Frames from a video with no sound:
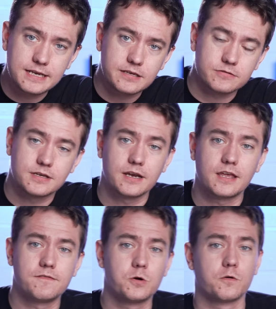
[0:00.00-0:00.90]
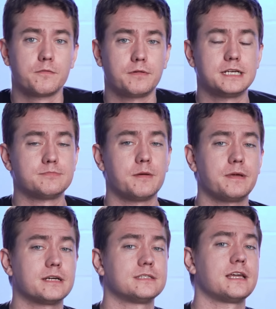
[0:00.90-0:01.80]
Intel's gotta give you a replacement
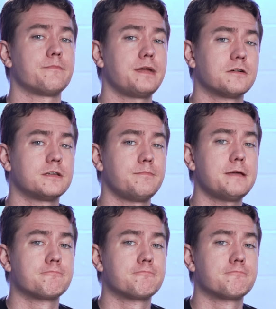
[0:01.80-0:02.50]
because they appear to be